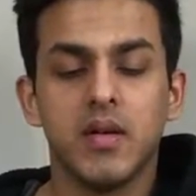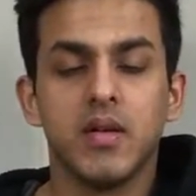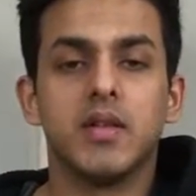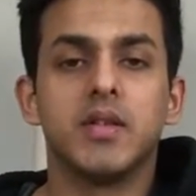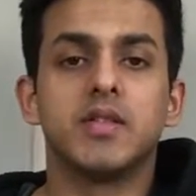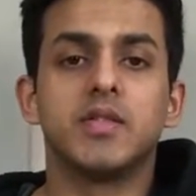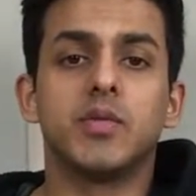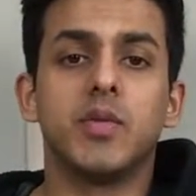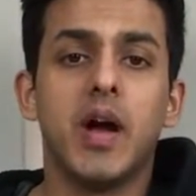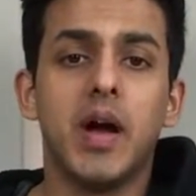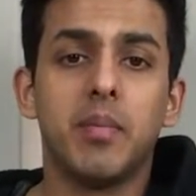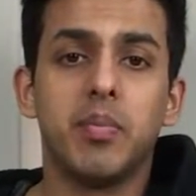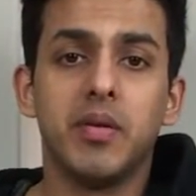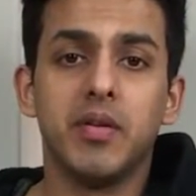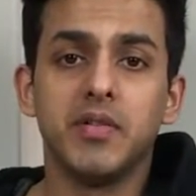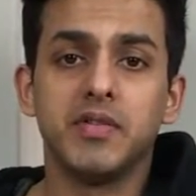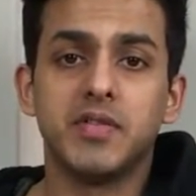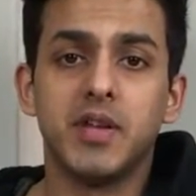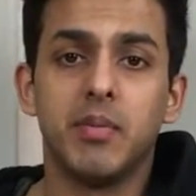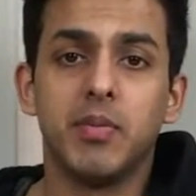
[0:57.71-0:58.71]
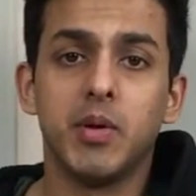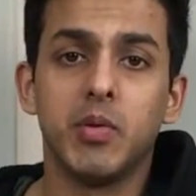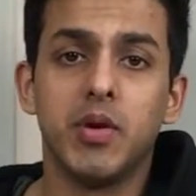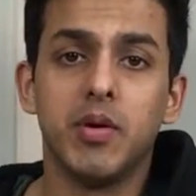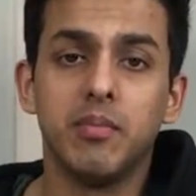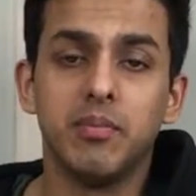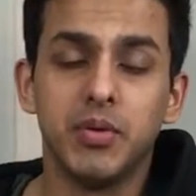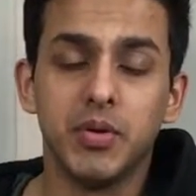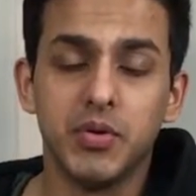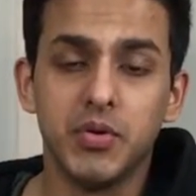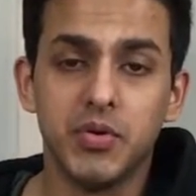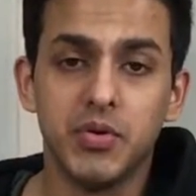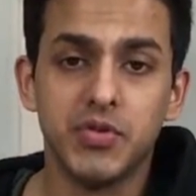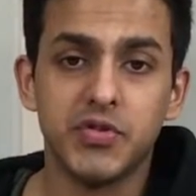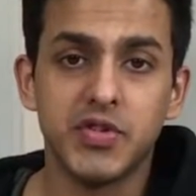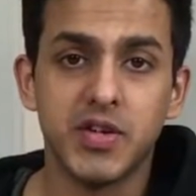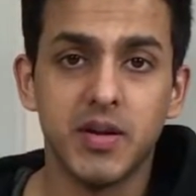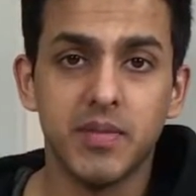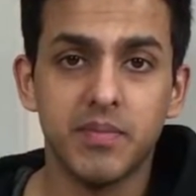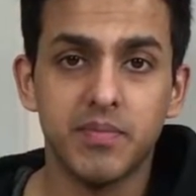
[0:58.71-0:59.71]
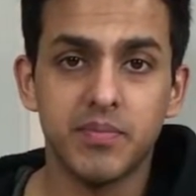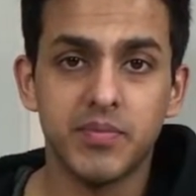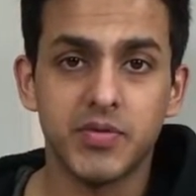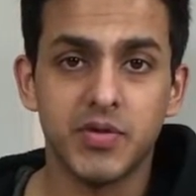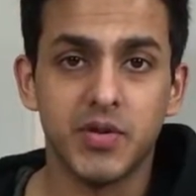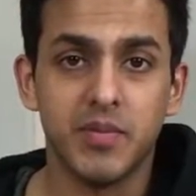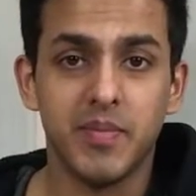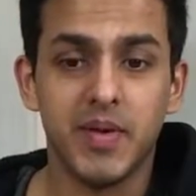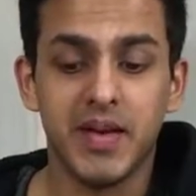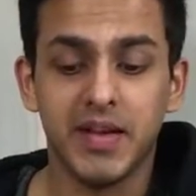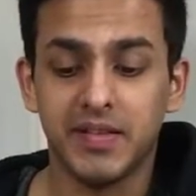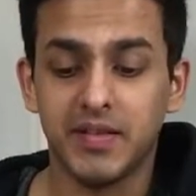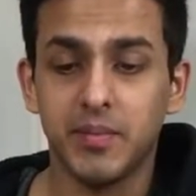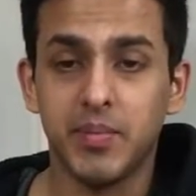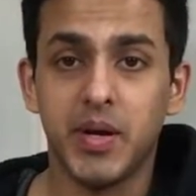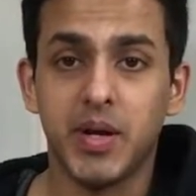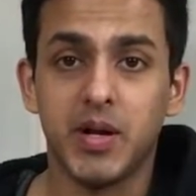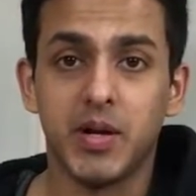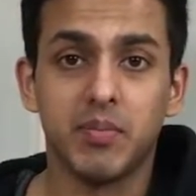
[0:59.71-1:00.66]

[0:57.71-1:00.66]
So Apple's W1 Bluetooth chip should make the pairing